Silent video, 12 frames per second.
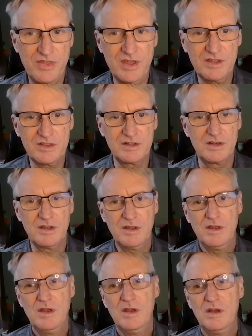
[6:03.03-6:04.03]
I think that,
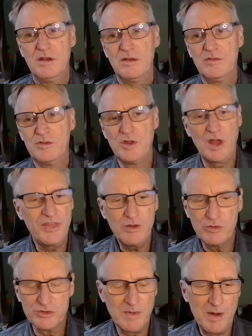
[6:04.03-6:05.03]
I think
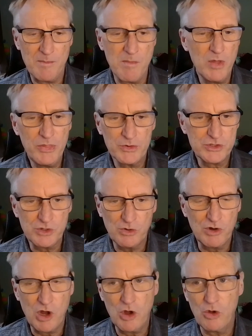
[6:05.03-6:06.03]
it was about a month or so
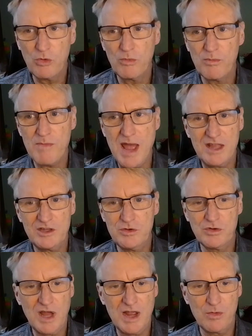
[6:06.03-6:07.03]
ago, Matt,
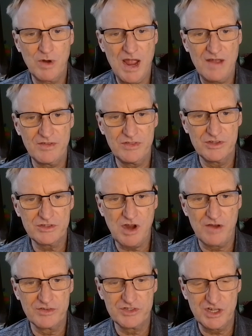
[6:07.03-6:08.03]
you and I were having this
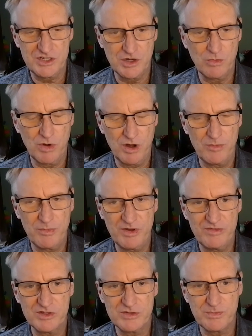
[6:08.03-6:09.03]
conversation on one of the
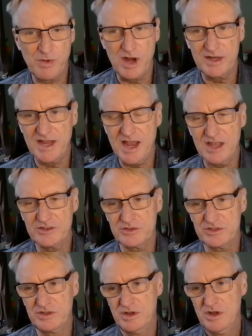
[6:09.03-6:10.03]
previous
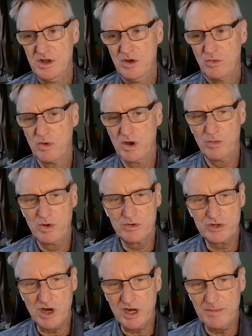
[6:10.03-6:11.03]
broadcasts where we were
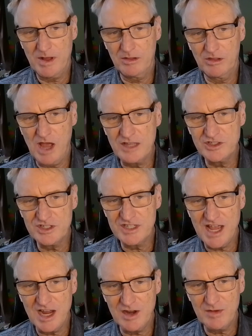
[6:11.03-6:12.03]
talking about
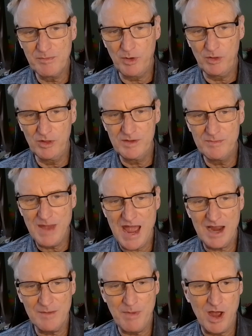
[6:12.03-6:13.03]
Logitech pulling
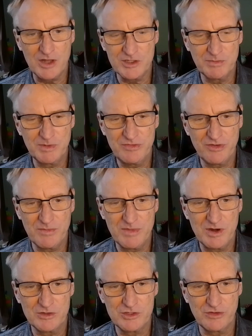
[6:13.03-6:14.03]
back possibly from
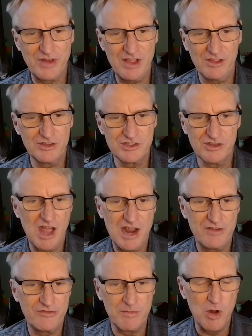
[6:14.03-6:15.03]
their surveillance
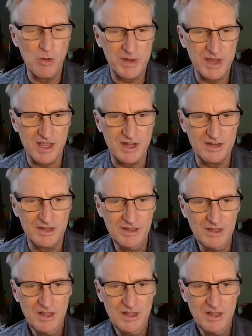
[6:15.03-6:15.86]
line from HomeKit.